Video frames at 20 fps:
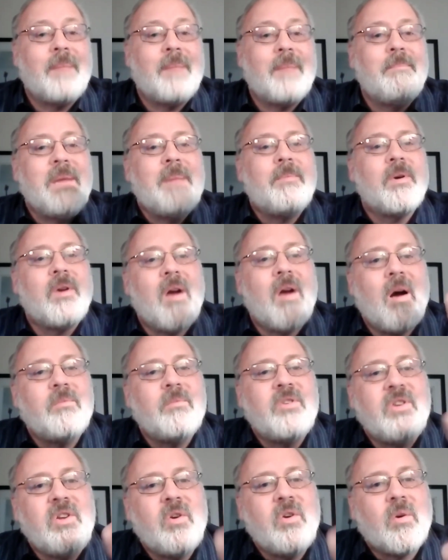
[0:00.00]
and people come
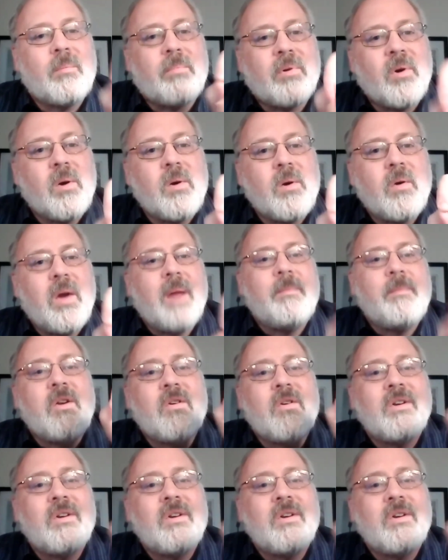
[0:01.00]
to your program, you're